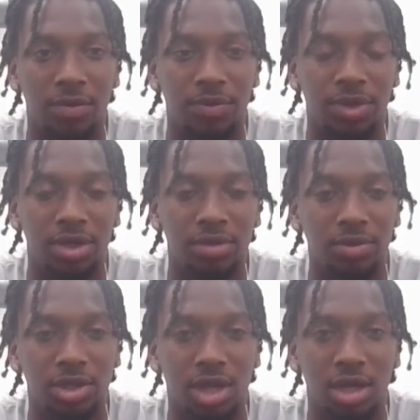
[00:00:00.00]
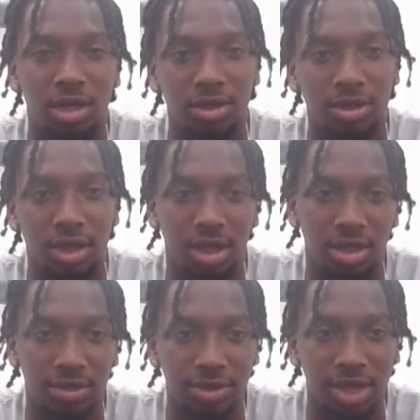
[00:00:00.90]
Putting young,
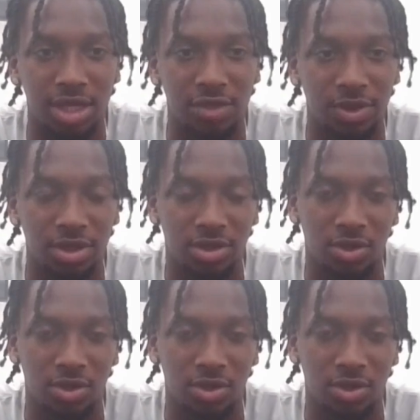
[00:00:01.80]
inexperienced